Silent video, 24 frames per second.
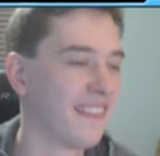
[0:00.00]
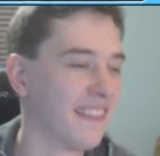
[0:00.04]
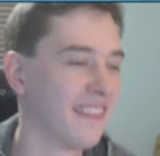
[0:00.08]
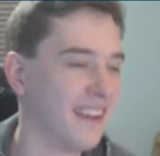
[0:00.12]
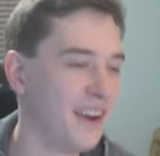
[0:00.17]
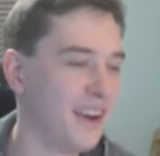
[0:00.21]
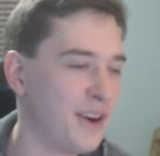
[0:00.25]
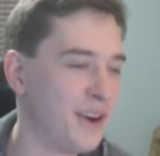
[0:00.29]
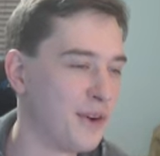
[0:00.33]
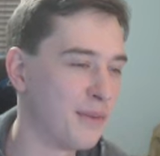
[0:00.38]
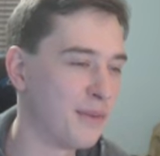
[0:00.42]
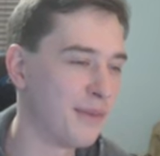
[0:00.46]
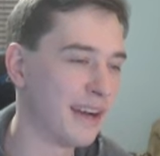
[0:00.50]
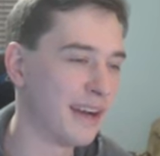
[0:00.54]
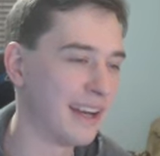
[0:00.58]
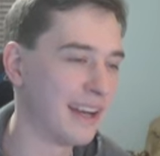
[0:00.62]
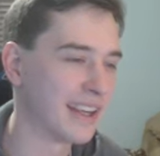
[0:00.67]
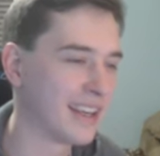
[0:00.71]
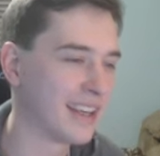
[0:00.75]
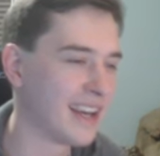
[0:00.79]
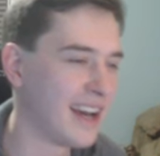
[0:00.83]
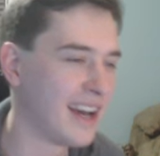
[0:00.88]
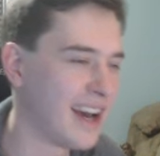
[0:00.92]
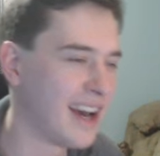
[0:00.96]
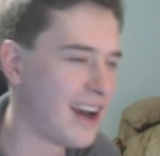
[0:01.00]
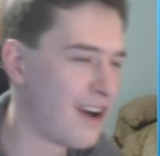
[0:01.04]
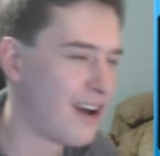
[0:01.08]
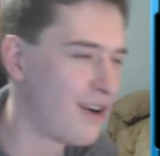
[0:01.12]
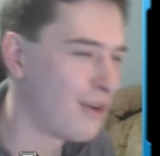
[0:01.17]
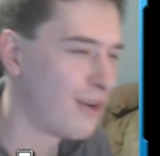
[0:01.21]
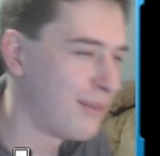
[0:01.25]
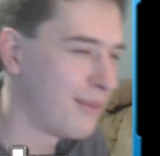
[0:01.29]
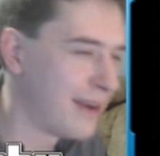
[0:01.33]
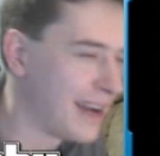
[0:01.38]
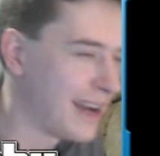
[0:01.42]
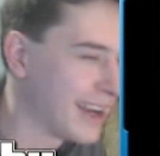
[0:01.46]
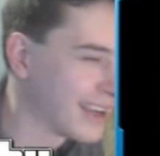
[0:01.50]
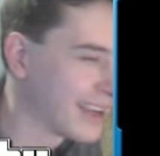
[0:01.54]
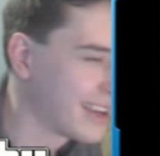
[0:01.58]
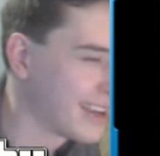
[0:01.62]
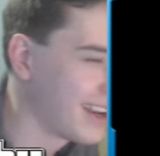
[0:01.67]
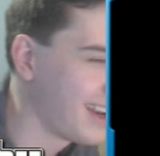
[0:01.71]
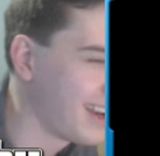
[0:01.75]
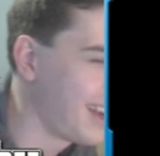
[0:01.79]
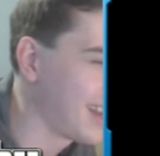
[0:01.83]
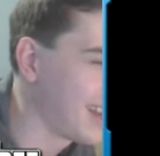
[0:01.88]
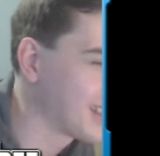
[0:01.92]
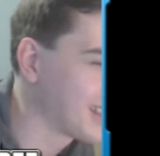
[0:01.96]
oh my god! Oh my
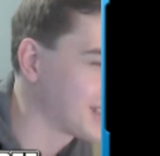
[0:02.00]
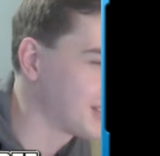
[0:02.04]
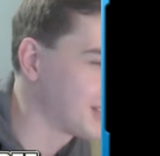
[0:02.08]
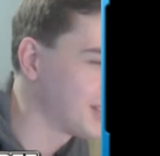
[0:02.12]
gosh,